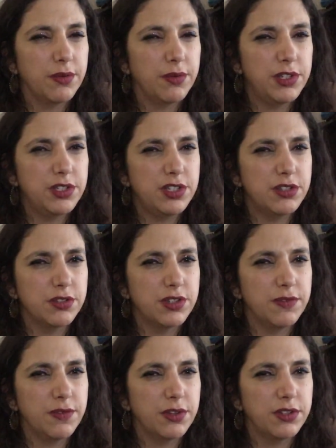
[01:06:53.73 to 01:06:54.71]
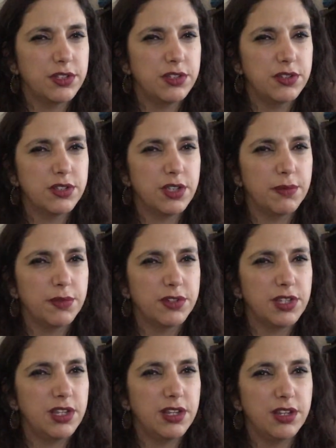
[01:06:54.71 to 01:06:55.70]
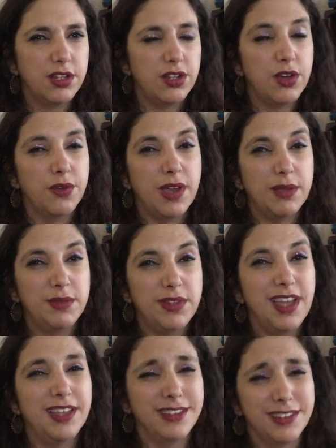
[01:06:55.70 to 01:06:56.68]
What is she searching for? Did you skip 13? No, I'm done.